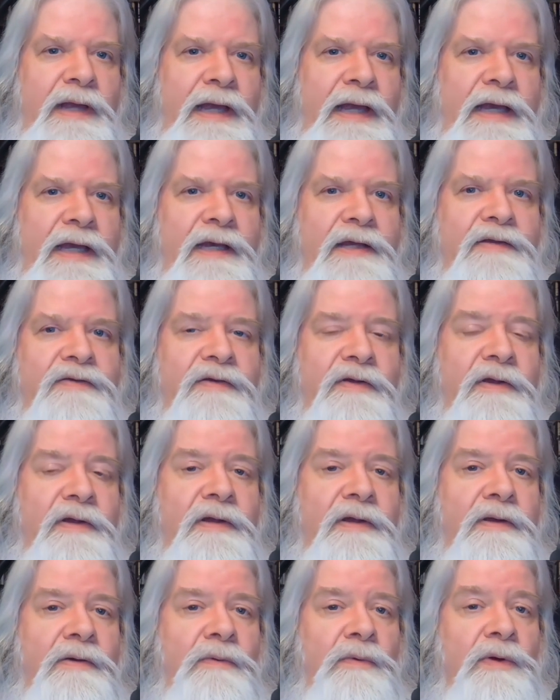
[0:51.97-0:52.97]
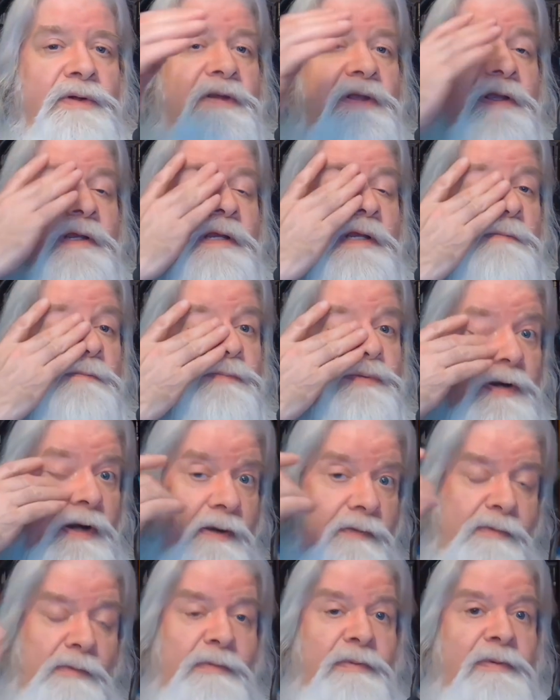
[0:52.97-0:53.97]
And what they'd
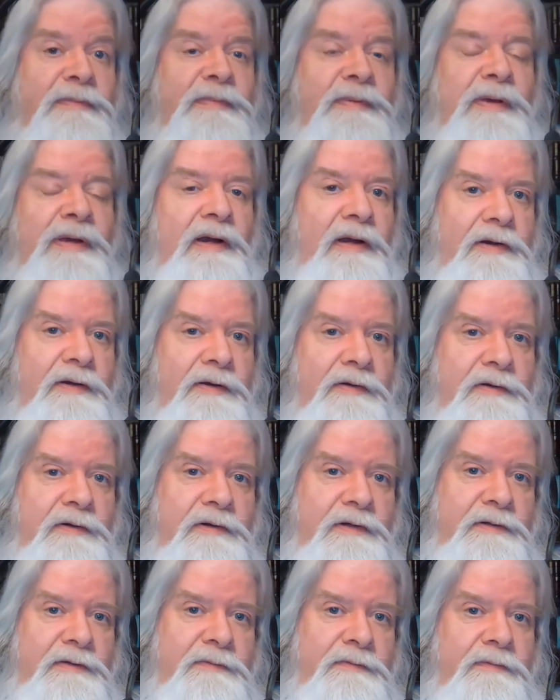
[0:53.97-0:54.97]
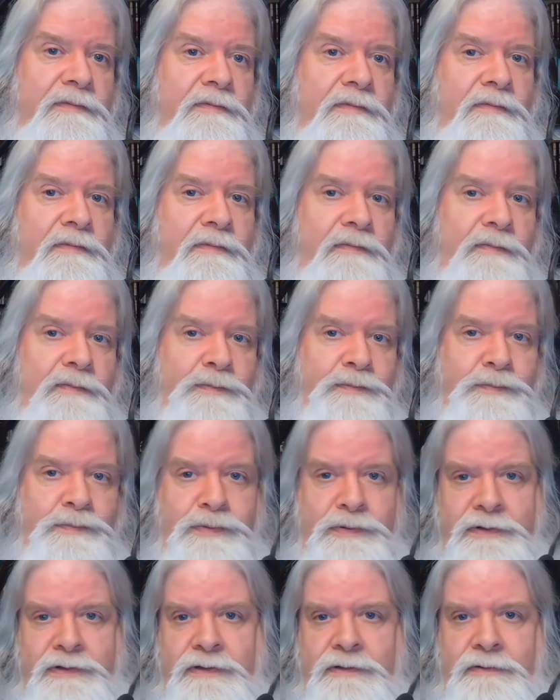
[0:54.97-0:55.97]
probably be hired on
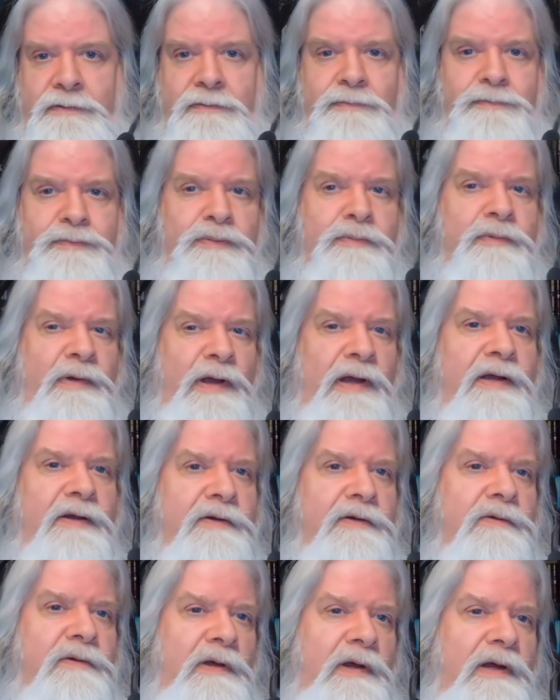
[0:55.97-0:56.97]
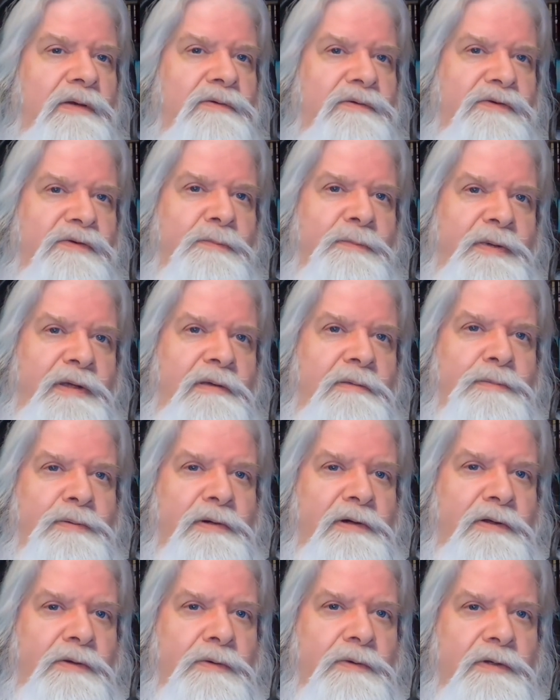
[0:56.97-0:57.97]
hired out to be
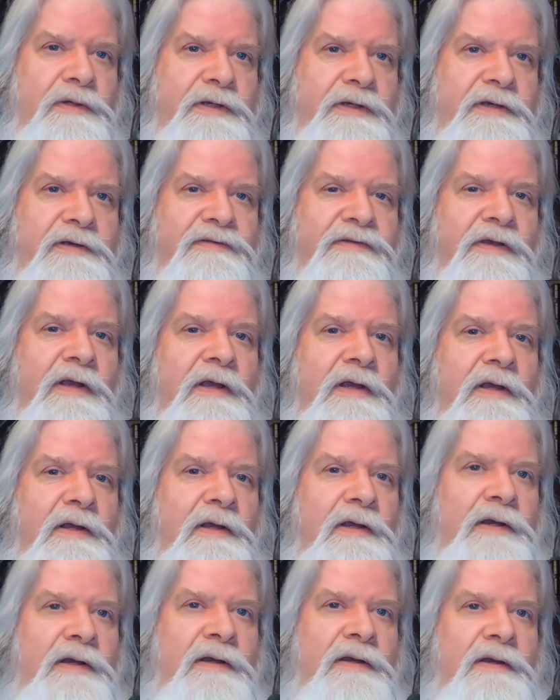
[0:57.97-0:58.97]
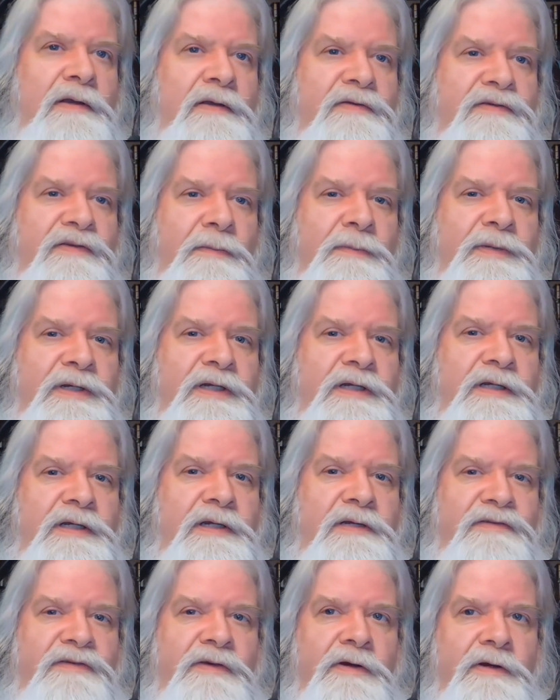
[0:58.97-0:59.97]
pretty early is somebody needs